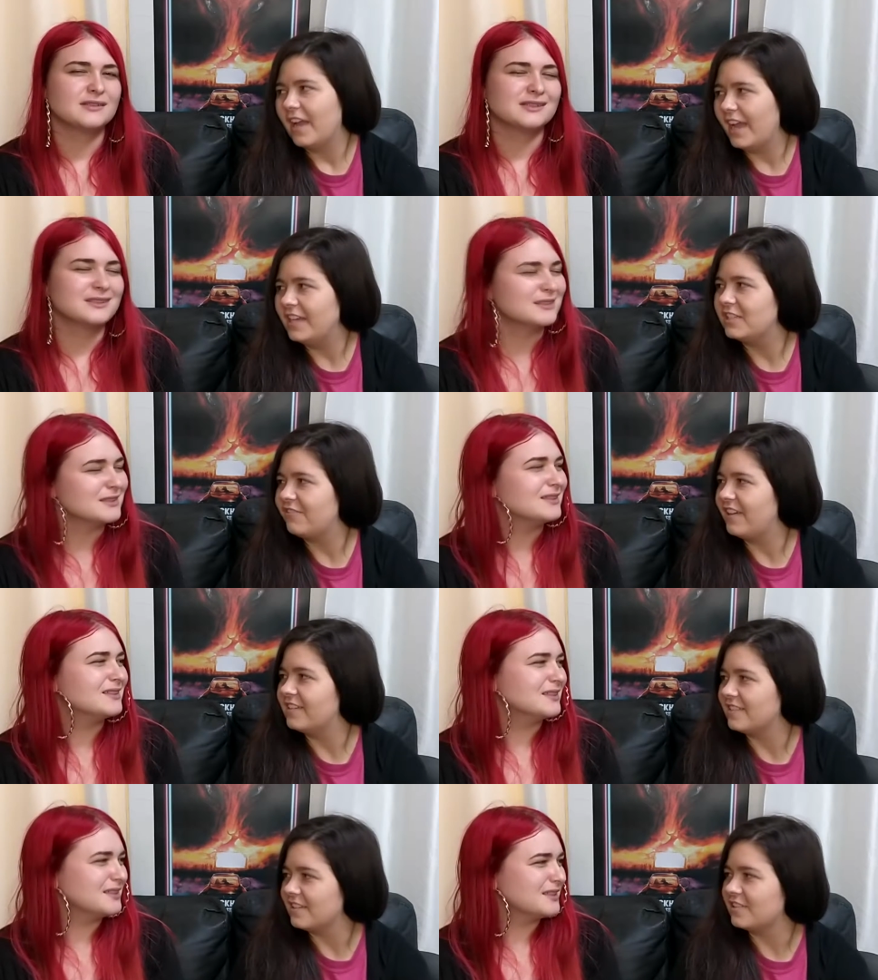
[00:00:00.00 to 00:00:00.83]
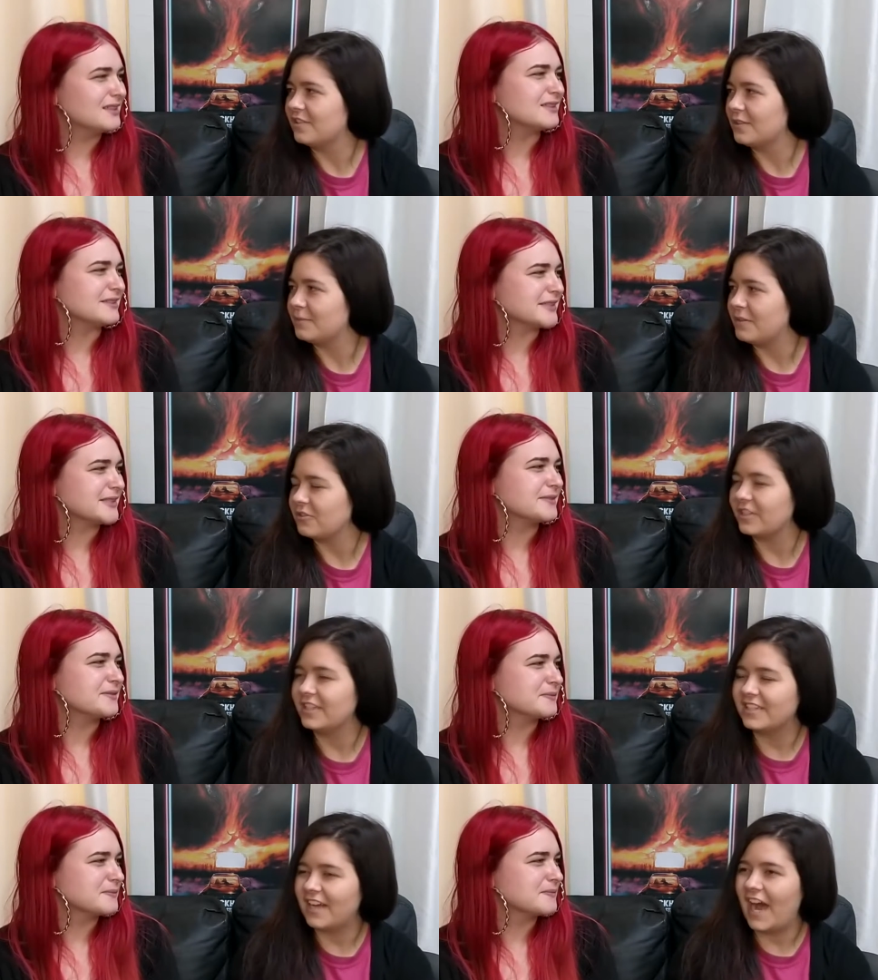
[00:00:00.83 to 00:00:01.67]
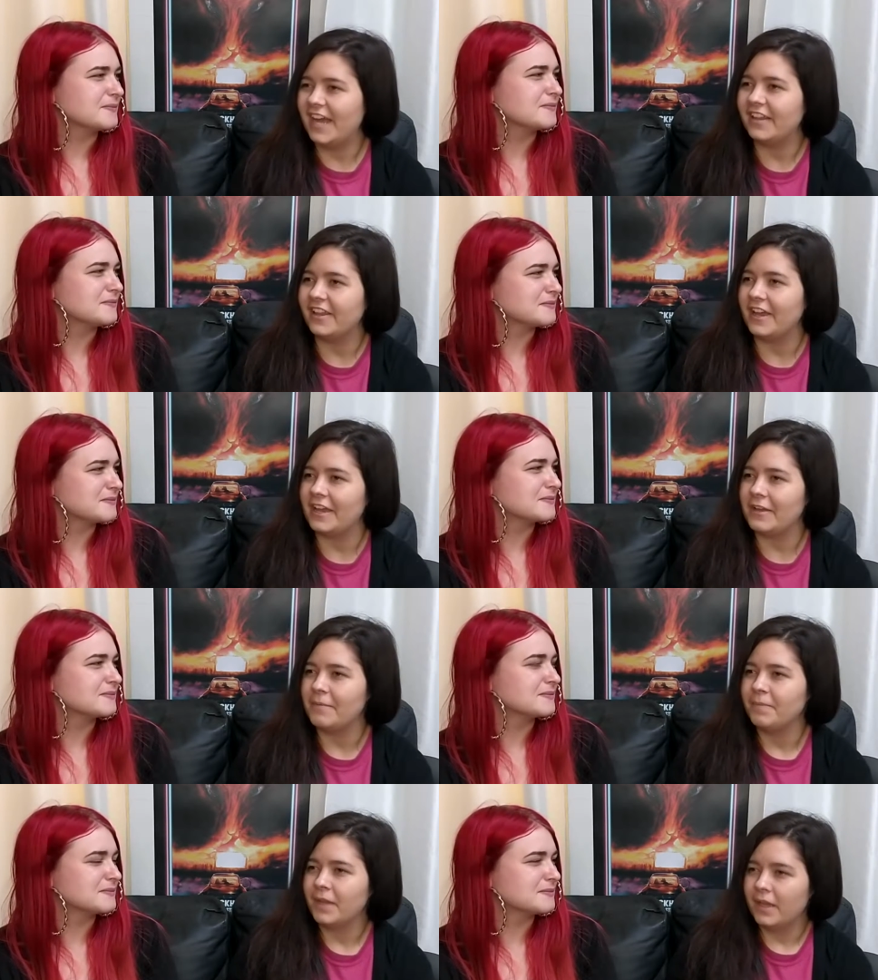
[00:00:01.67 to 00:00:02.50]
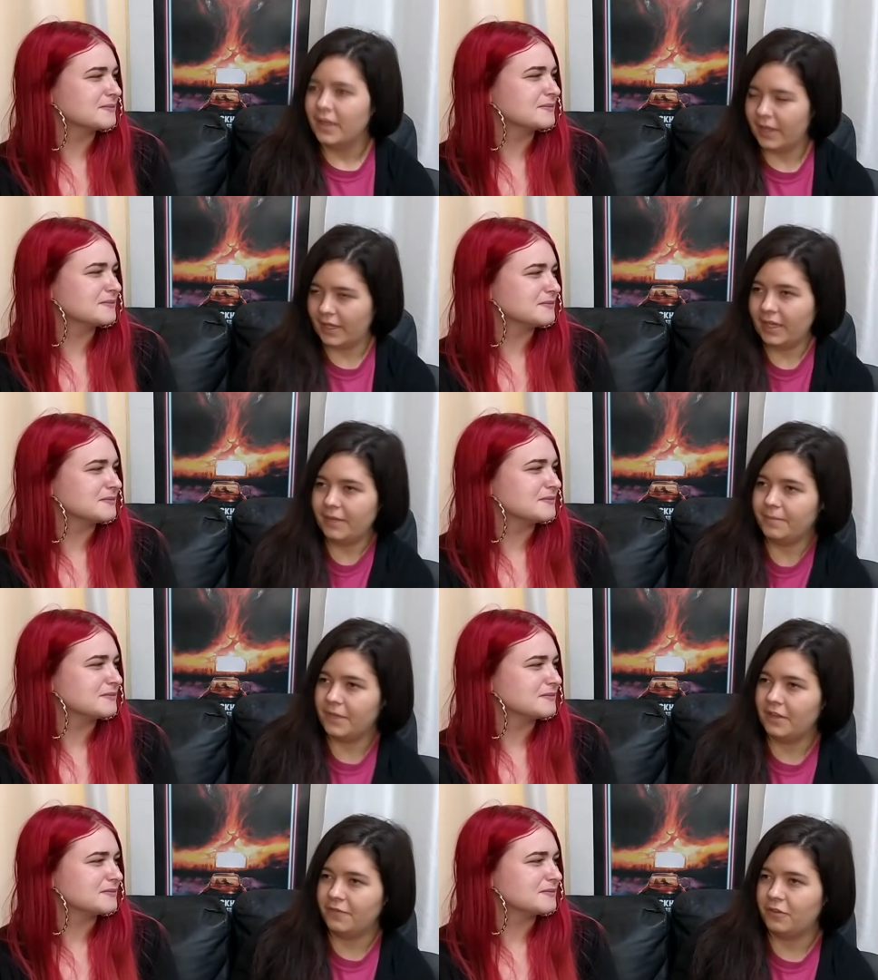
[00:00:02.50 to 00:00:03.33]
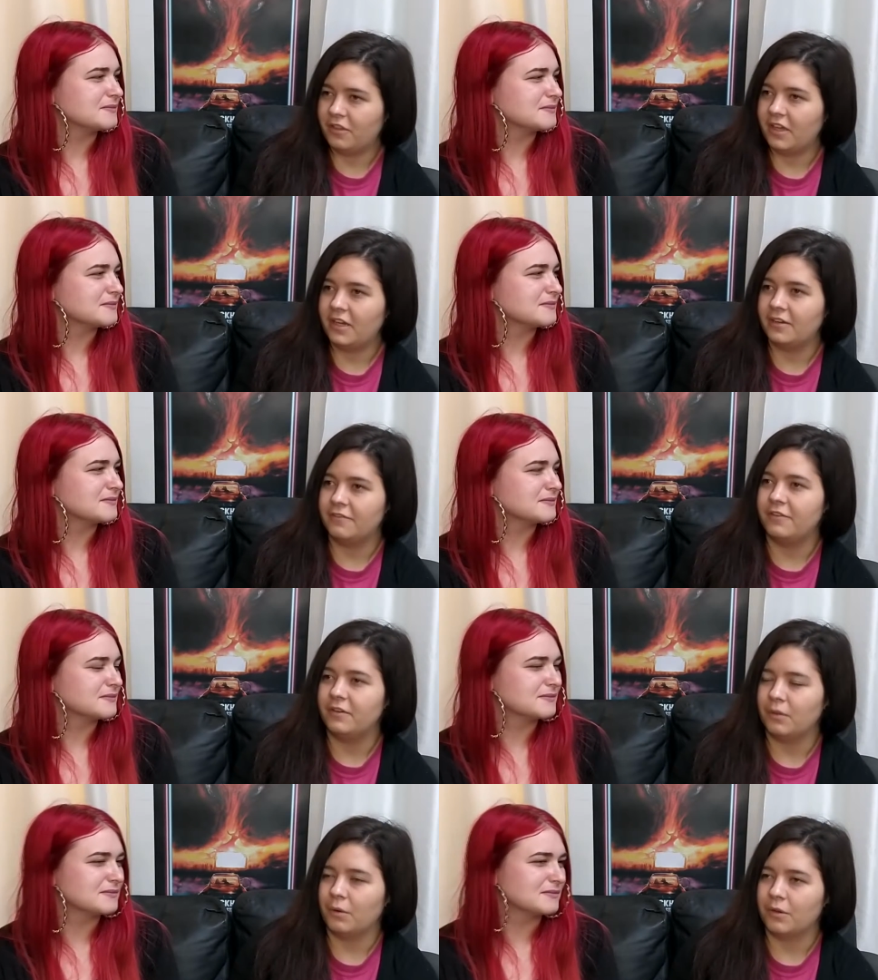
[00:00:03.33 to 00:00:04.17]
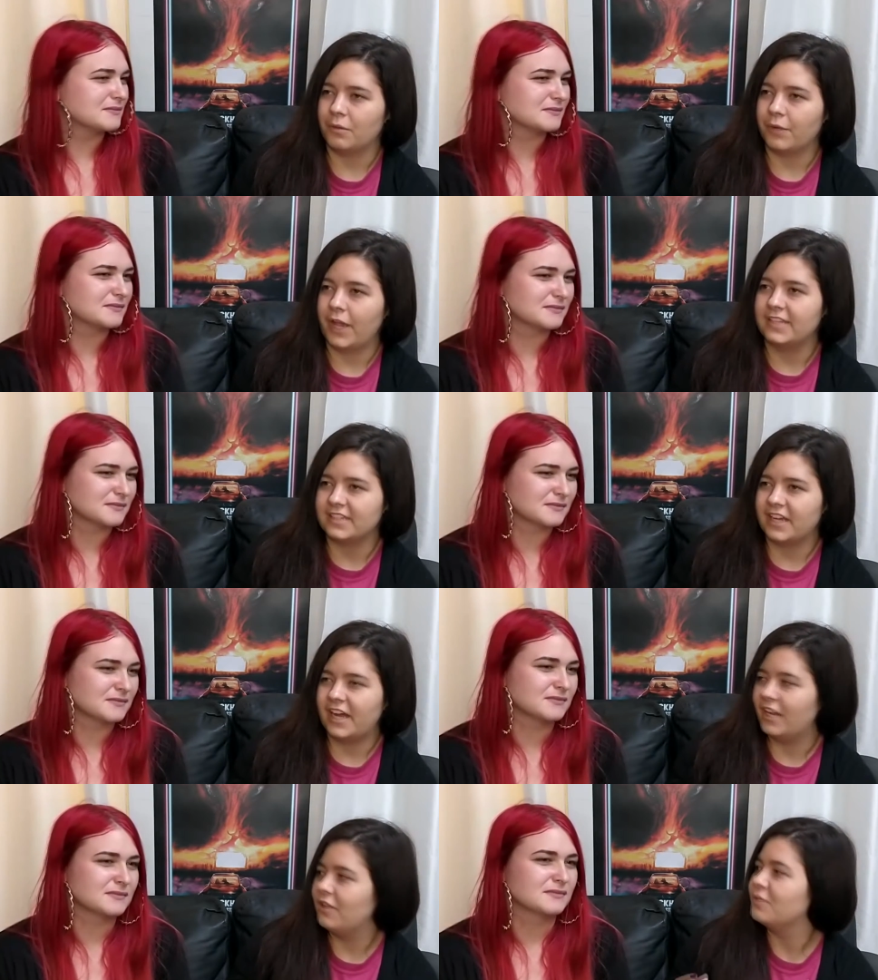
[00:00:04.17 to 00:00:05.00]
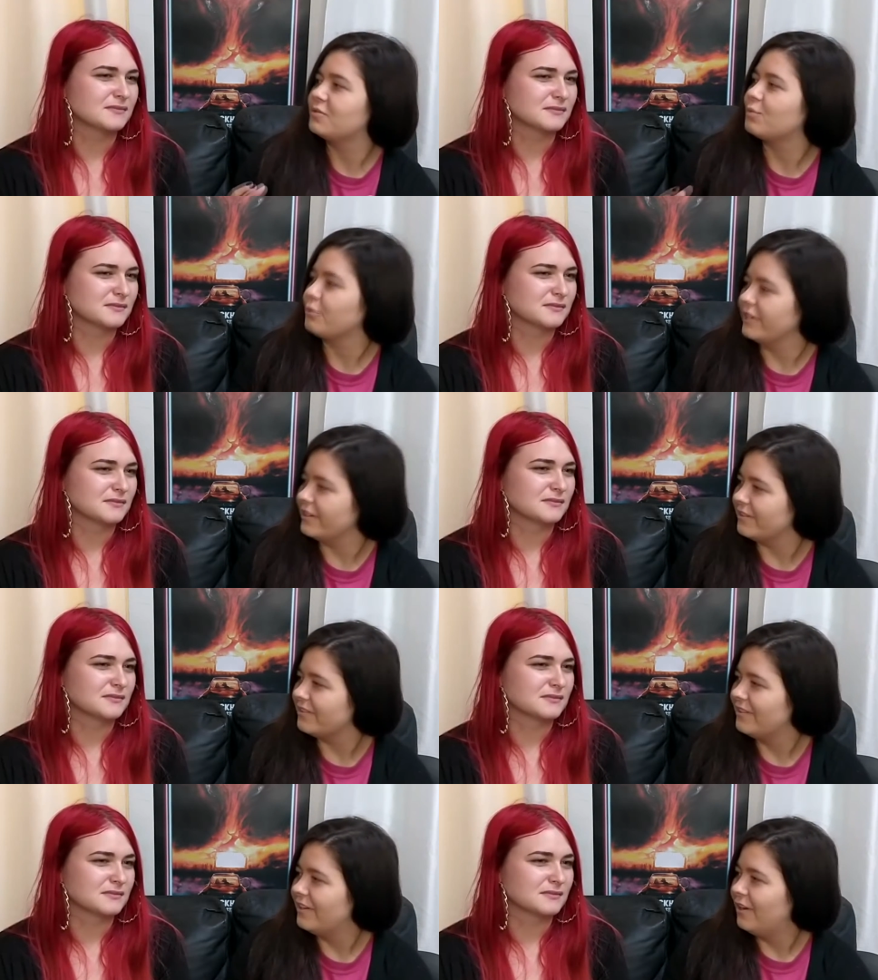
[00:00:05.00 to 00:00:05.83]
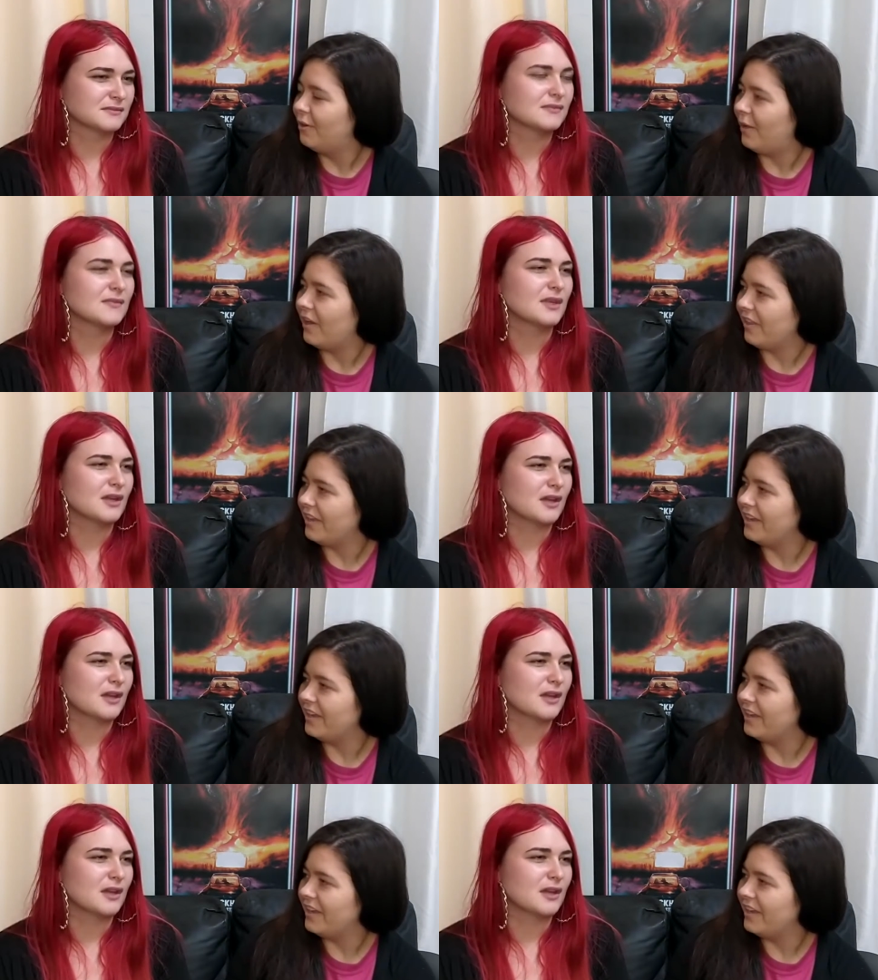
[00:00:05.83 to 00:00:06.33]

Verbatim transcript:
Speaker 1: '80s fantasy is it so is. special because it's kind of like, like if you think of Lord of the Rings, it kind of looks real, while